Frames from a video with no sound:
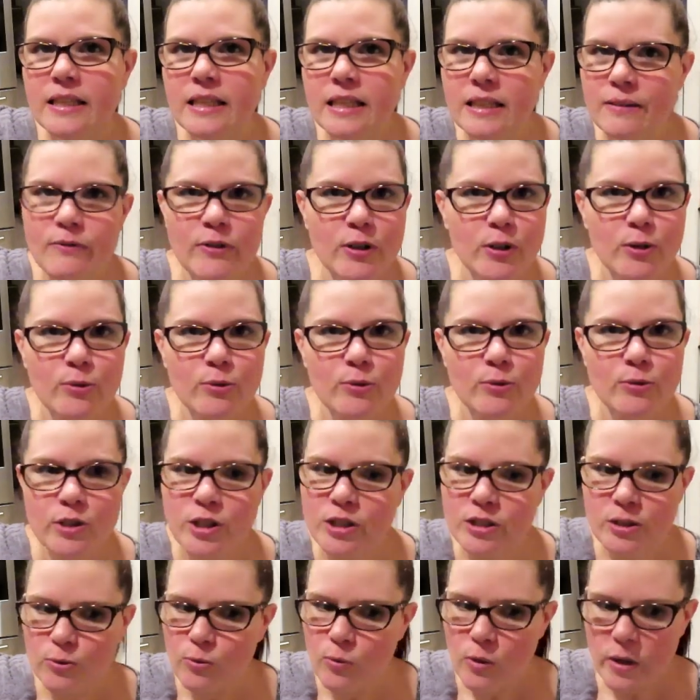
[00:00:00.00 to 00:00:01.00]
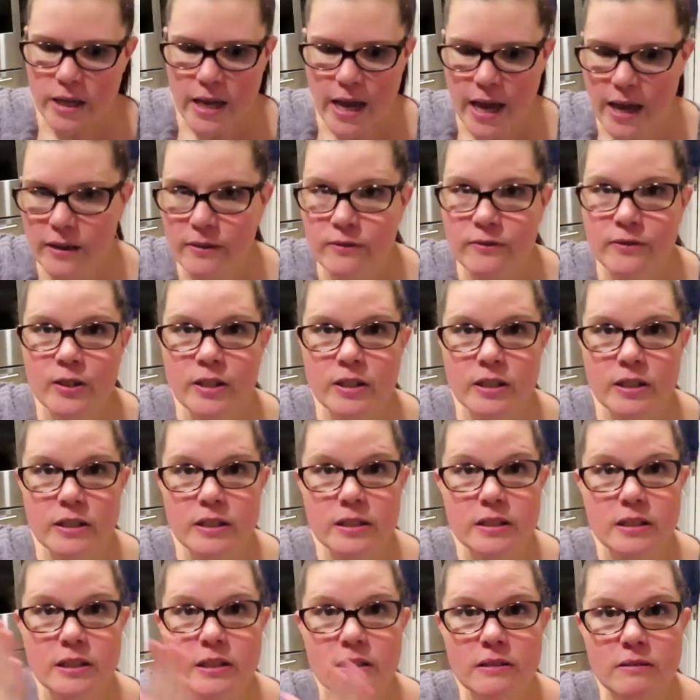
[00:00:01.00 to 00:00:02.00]
If you just want to have,
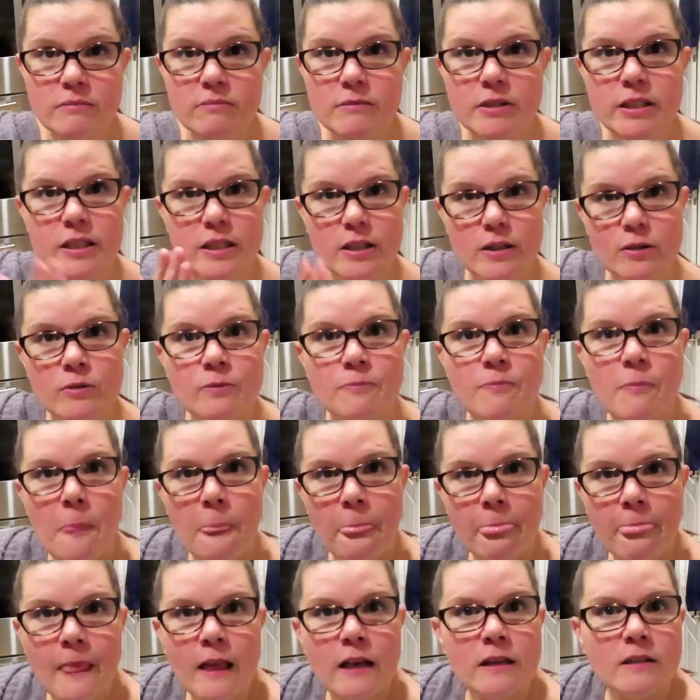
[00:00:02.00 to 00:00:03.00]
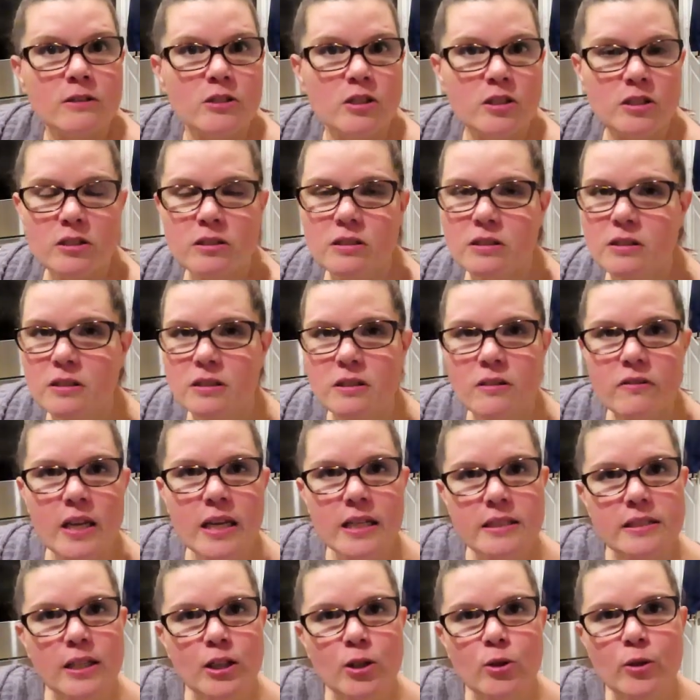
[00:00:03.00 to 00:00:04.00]
you know, just
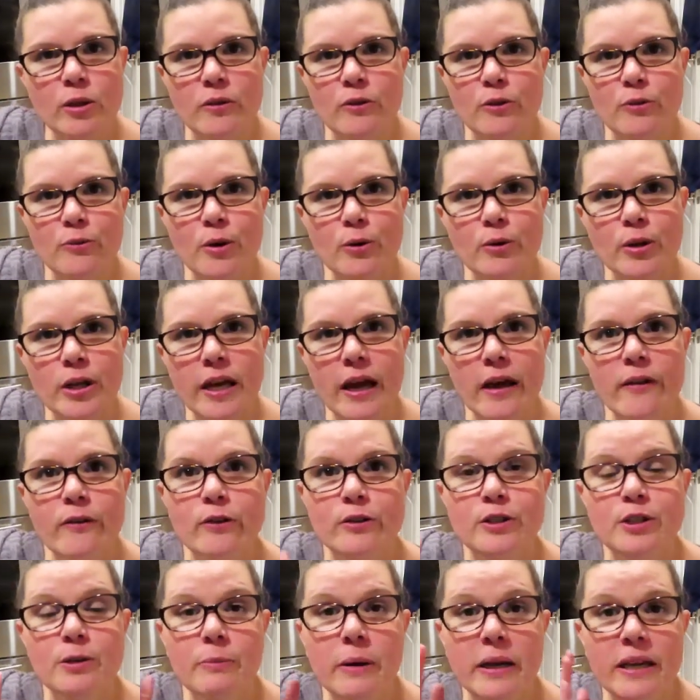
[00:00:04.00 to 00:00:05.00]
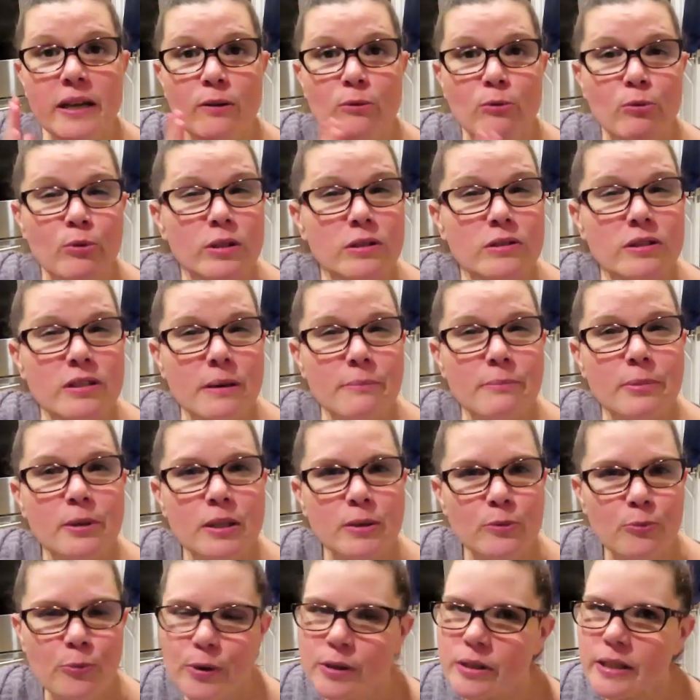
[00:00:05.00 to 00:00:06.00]
things that you can throw together to make it real simple
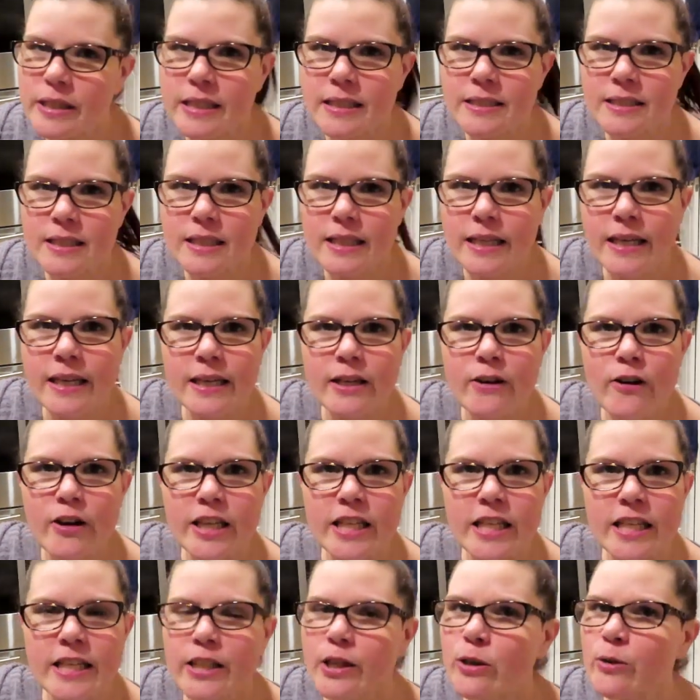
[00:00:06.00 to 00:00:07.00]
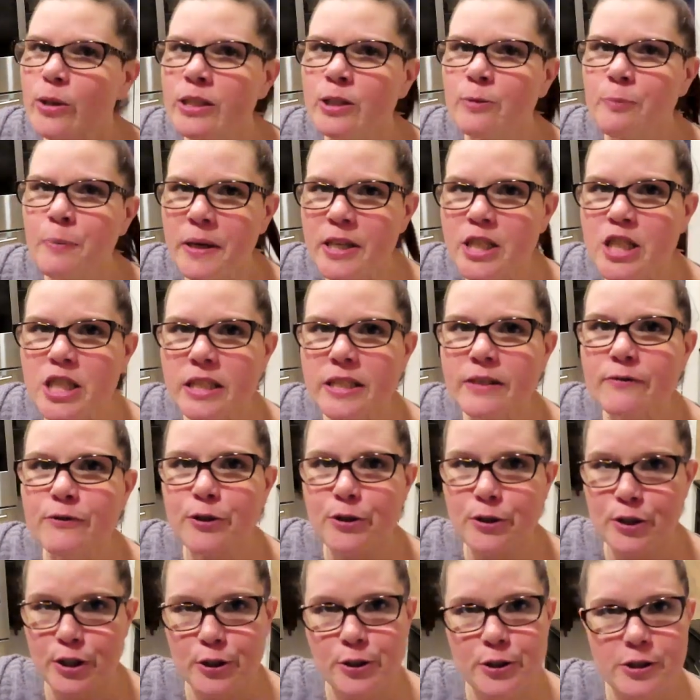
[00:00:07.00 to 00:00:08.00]
and real easy to get on keto, especially if you're
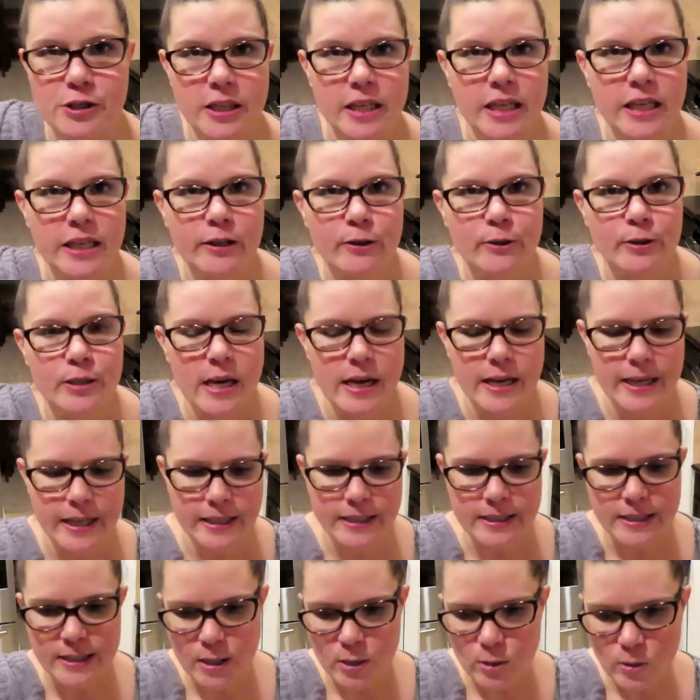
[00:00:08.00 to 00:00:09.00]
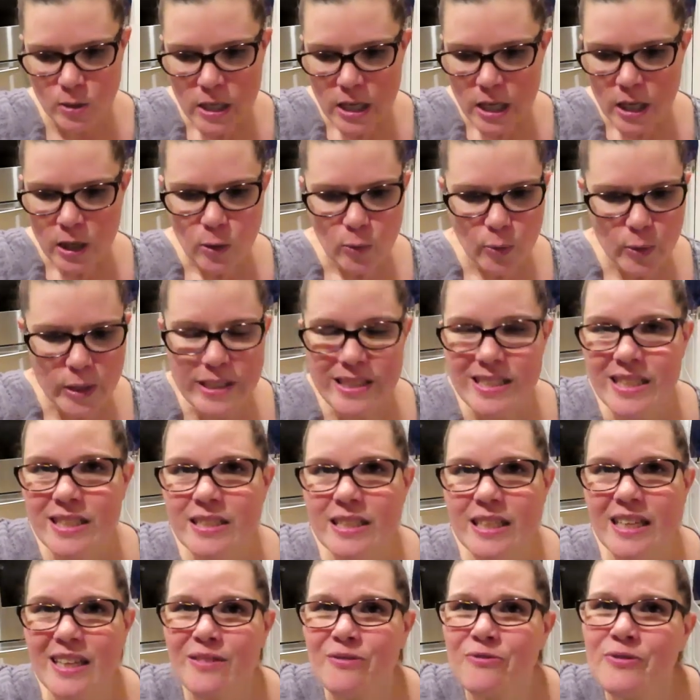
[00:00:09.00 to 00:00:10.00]
new to the keto diet. So we tend
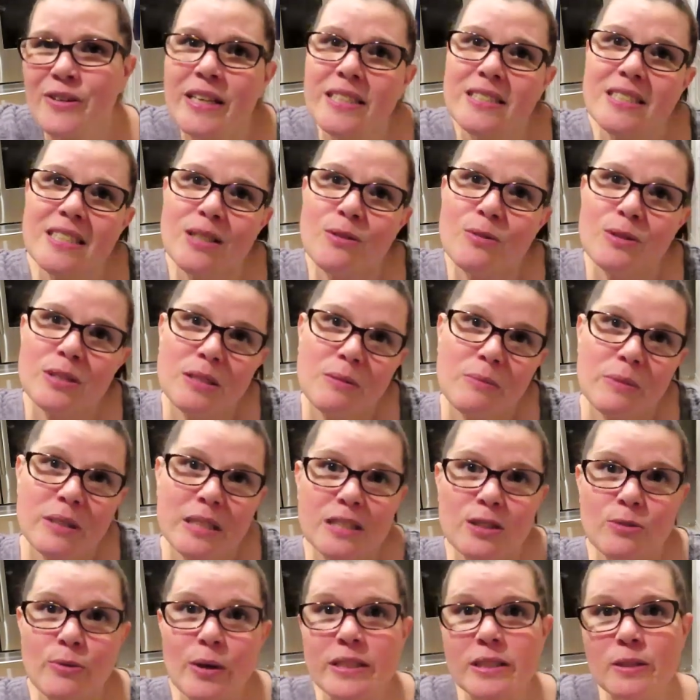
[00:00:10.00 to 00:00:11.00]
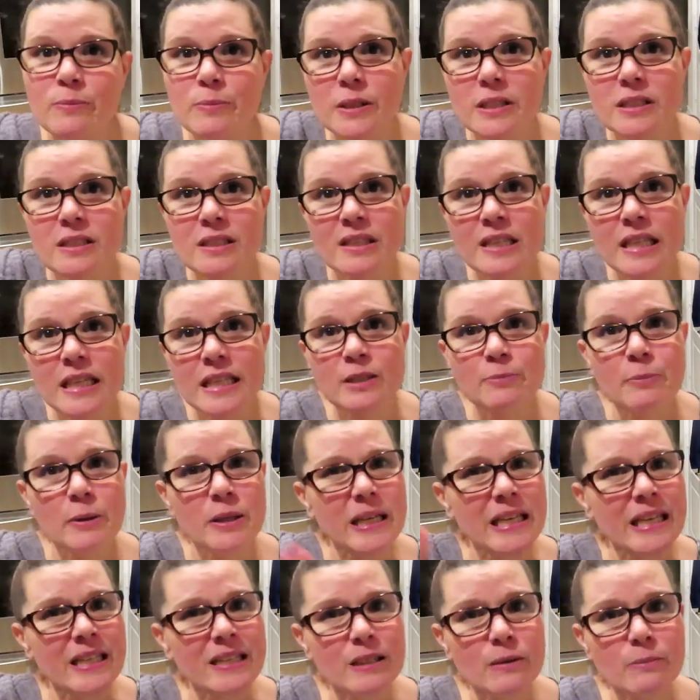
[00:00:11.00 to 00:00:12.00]
to get fancy with some of these recipes and things,
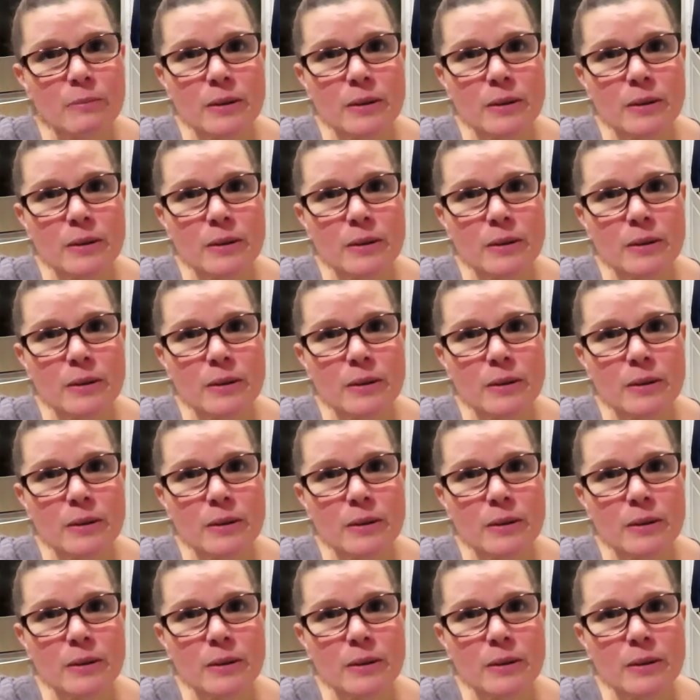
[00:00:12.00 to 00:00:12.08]
but in the